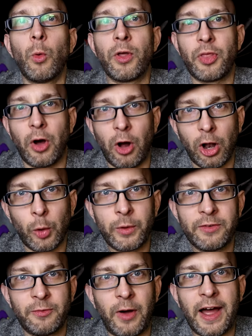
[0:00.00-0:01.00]
with the
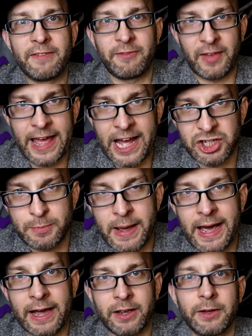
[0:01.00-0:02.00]
Halloween 5
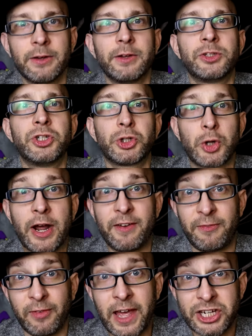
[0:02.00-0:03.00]
flashback to try to
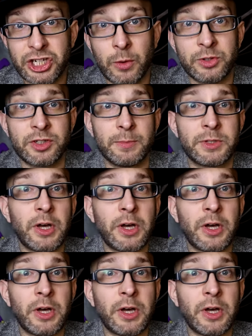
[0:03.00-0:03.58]
flesh out some